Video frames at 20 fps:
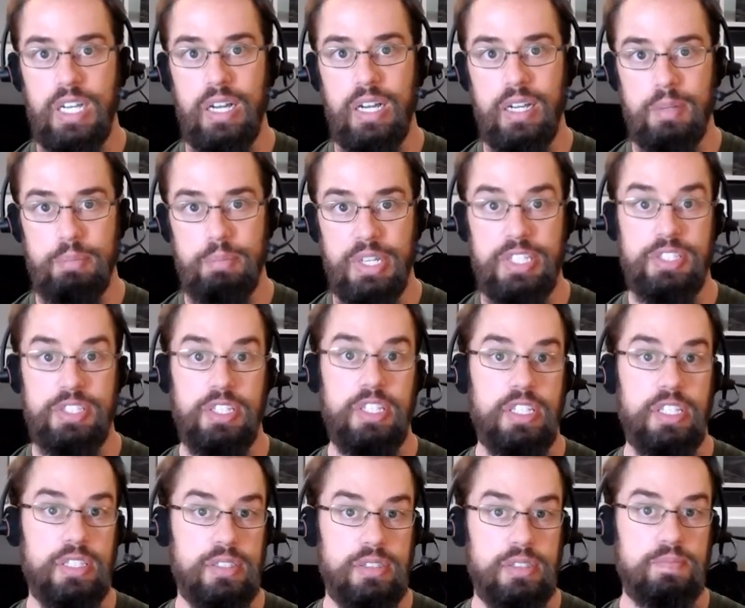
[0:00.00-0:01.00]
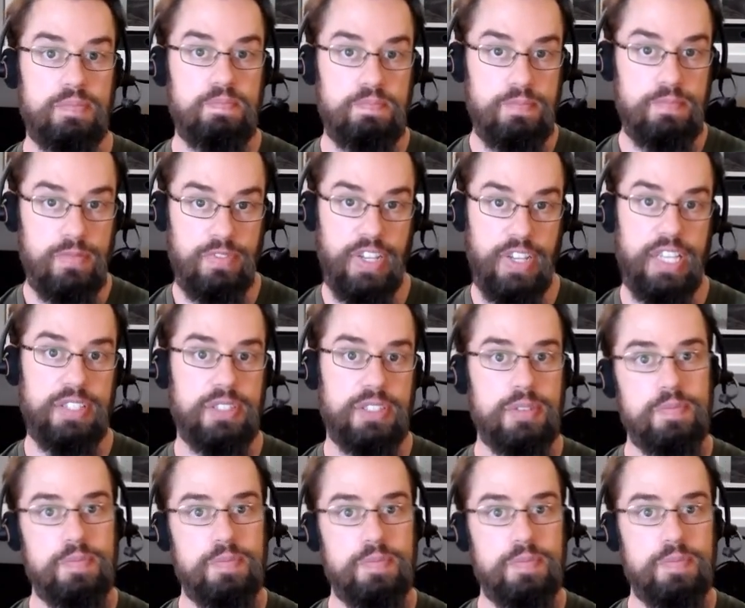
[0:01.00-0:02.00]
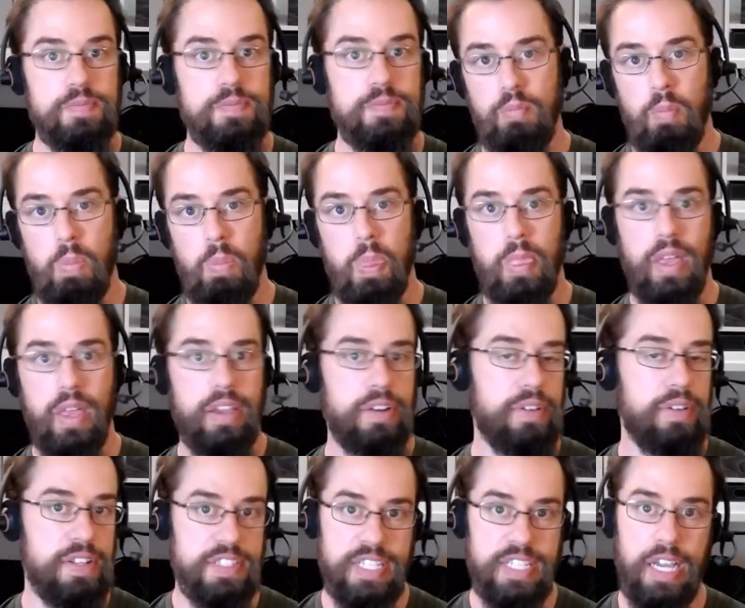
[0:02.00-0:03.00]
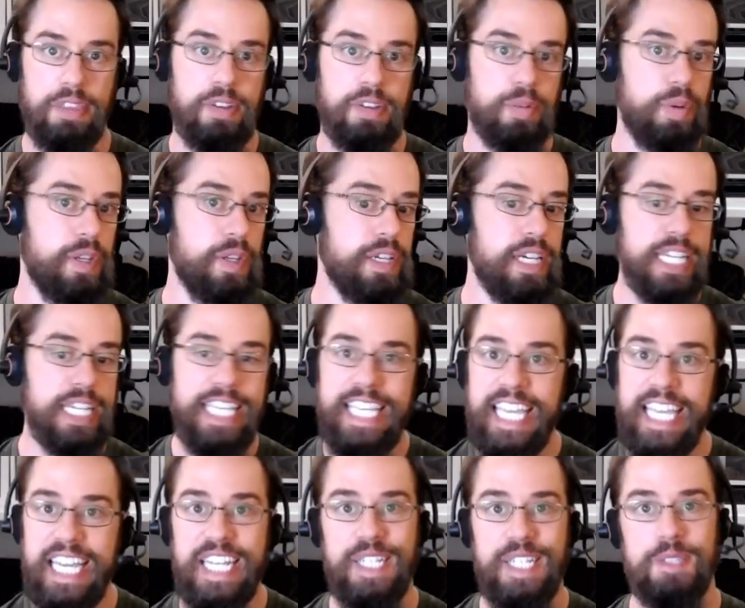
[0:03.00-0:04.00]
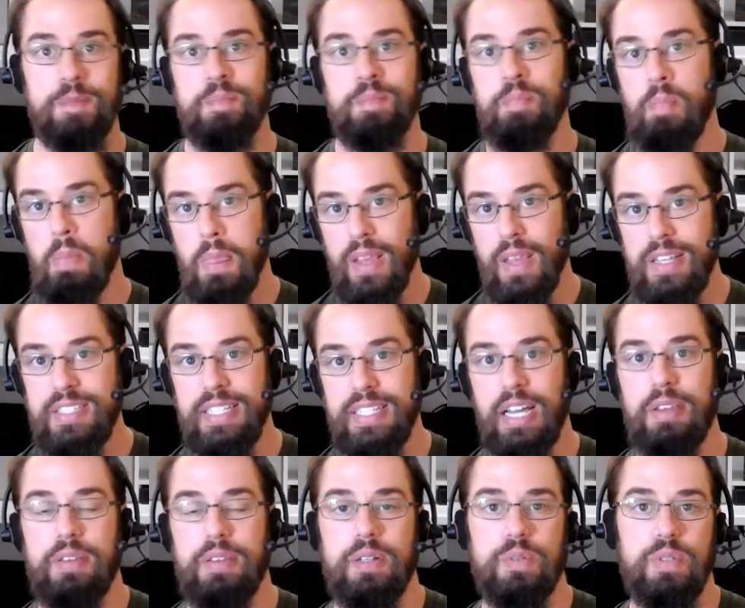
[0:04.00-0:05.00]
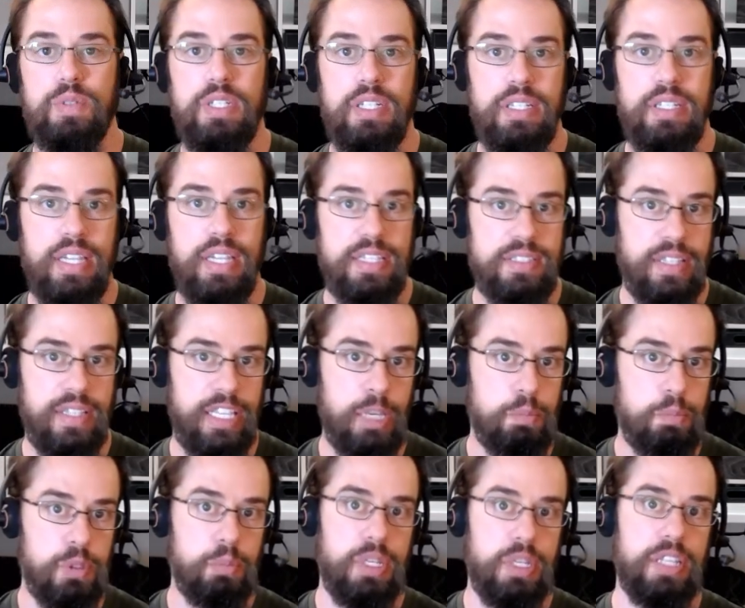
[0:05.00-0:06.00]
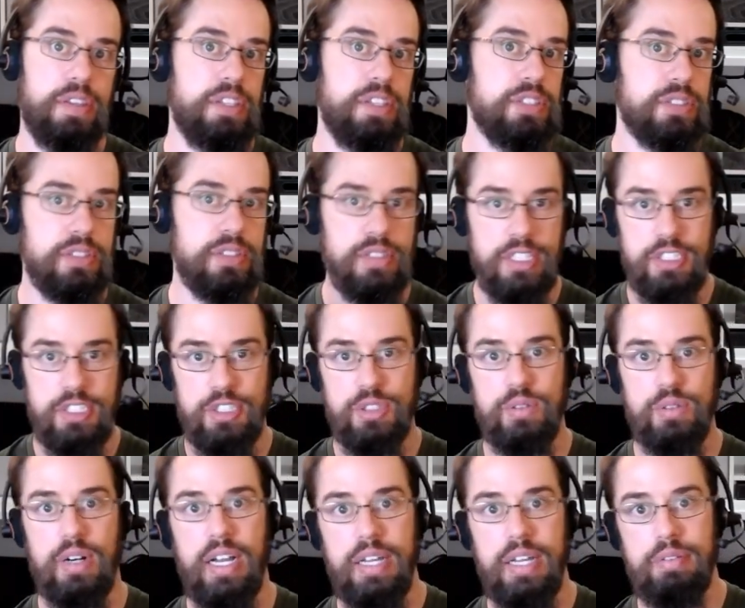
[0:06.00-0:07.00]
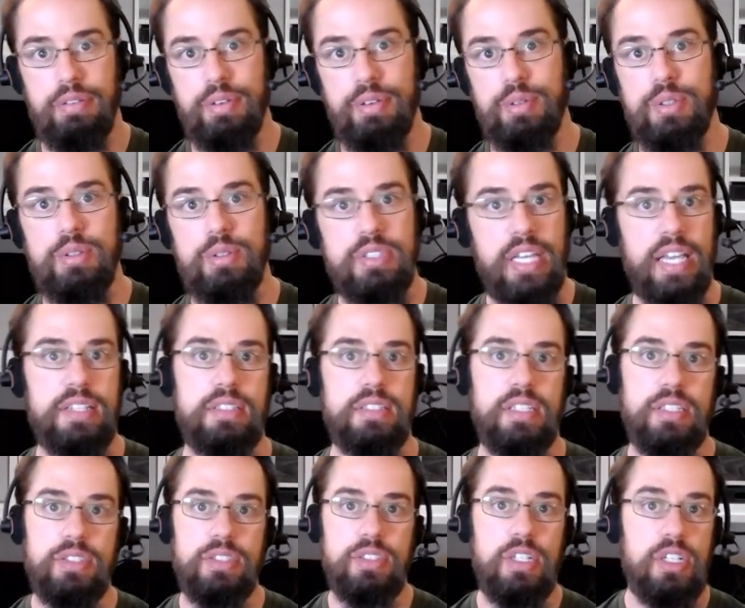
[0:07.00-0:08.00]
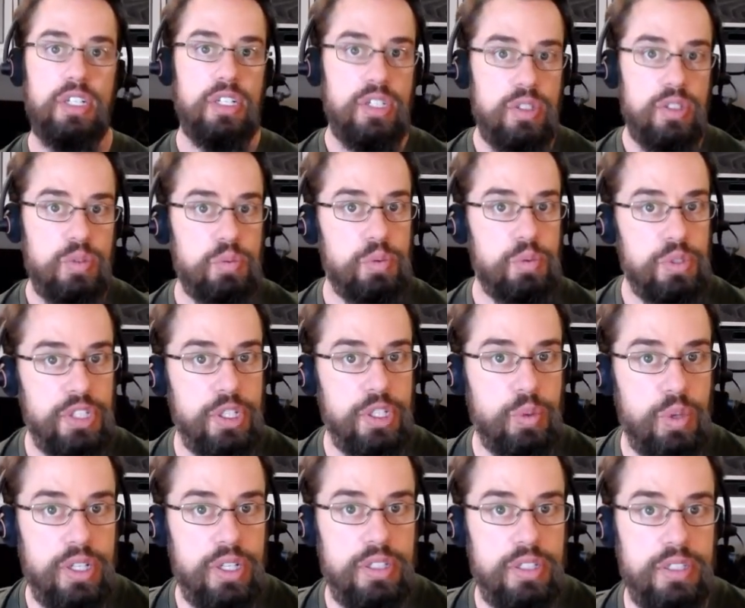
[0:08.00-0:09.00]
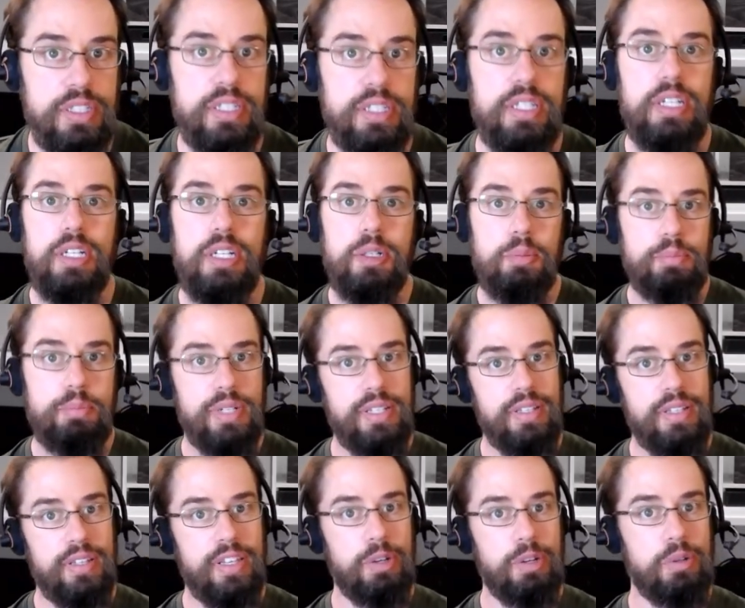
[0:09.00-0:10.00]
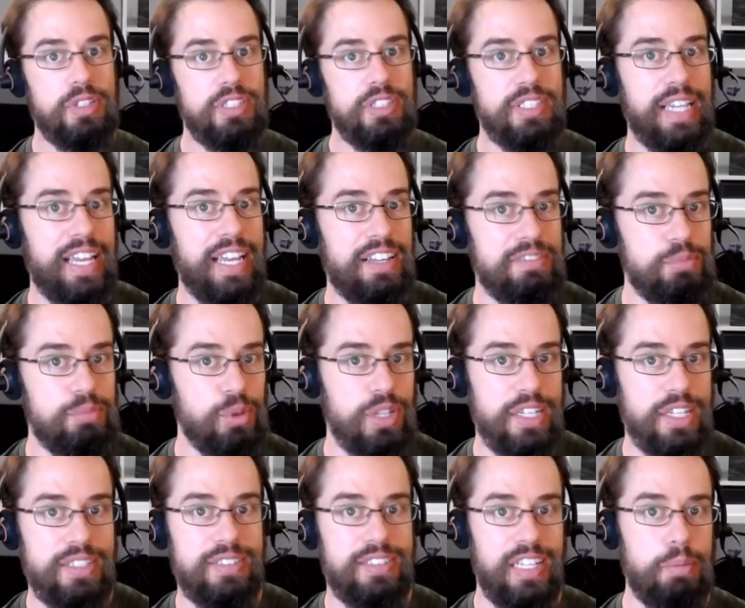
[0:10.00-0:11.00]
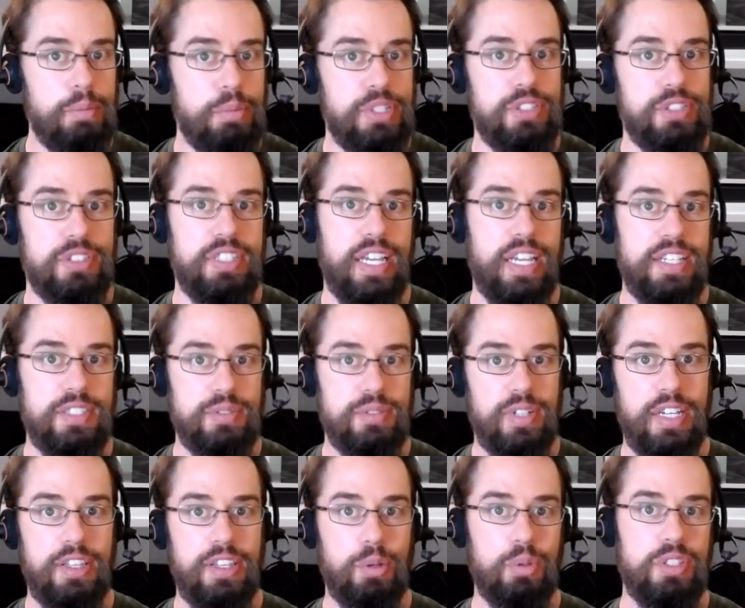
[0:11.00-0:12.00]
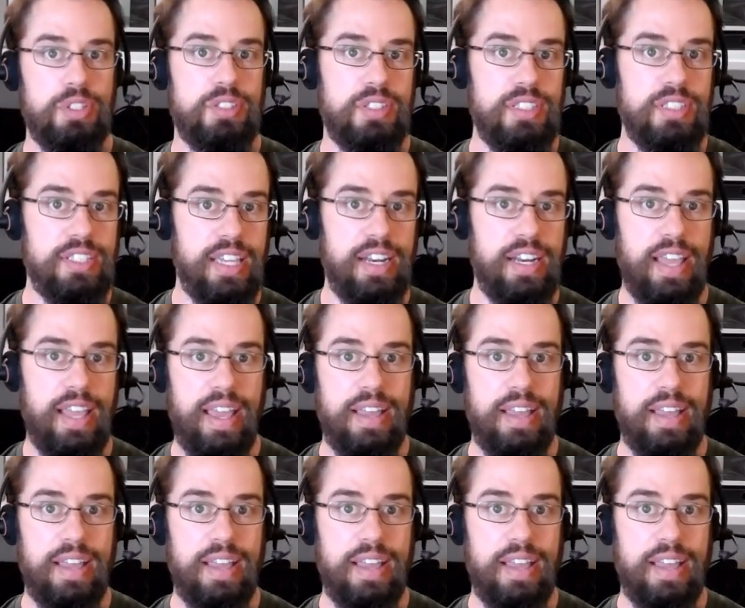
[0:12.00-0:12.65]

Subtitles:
big cities, face. And, in South Korea, again, yes, they implemented these drive-through testings really quickly, but they were just kind of more like temperature tests, right? There were these kind